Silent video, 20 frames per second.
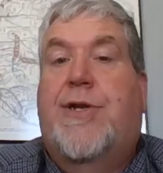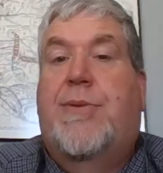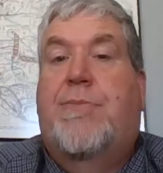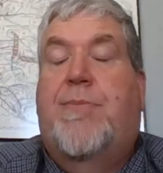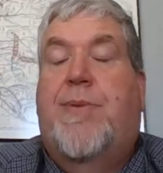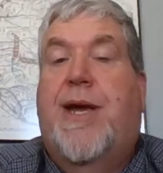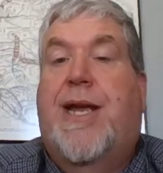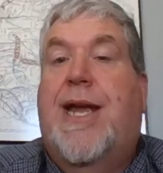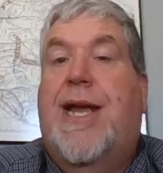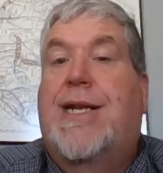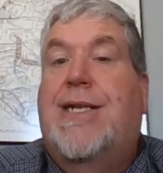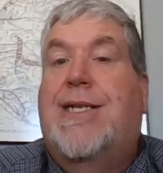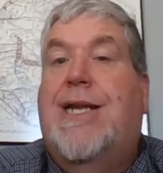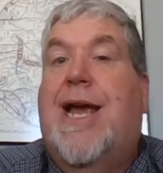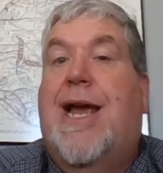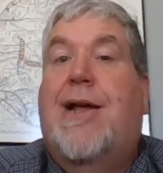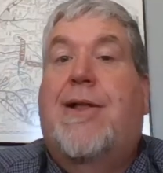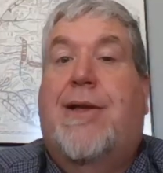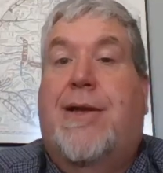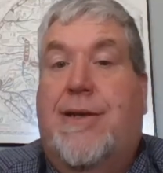for picking
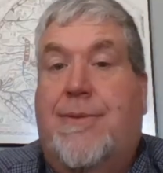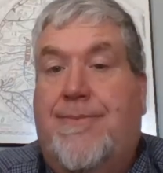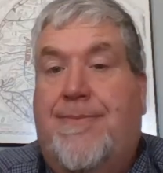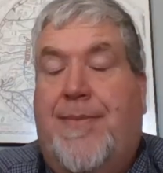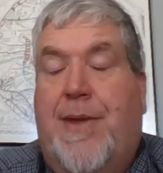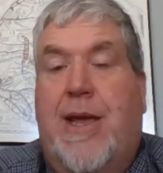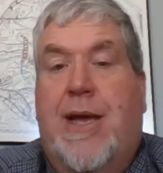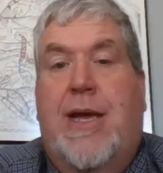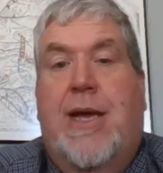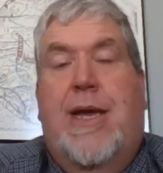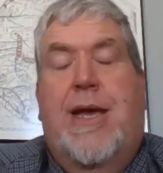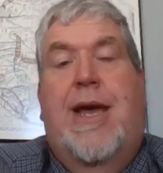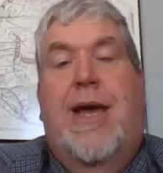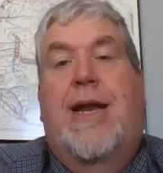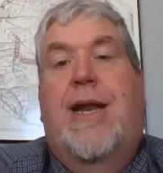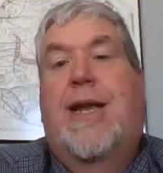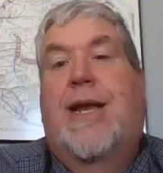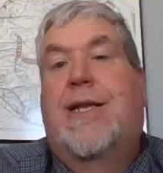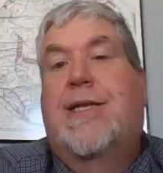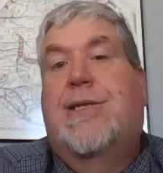talent,
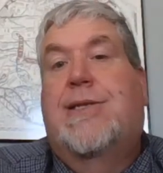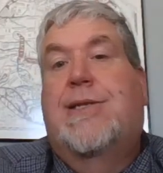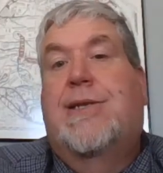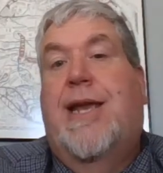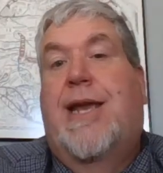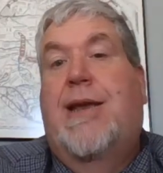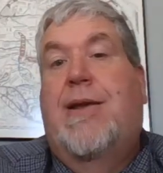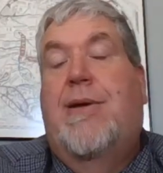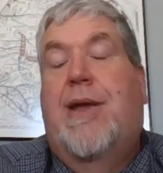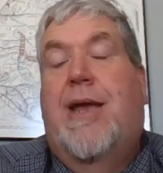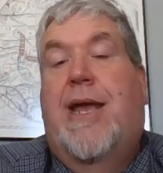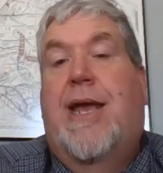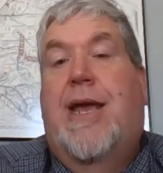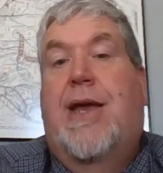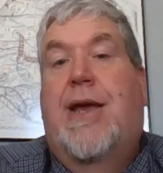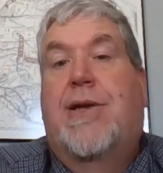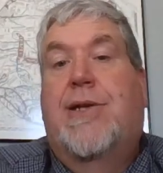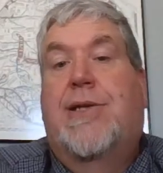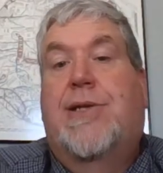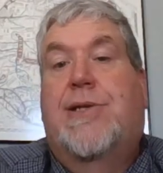and
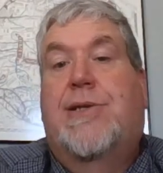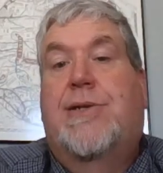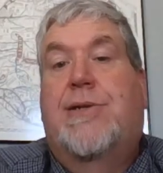he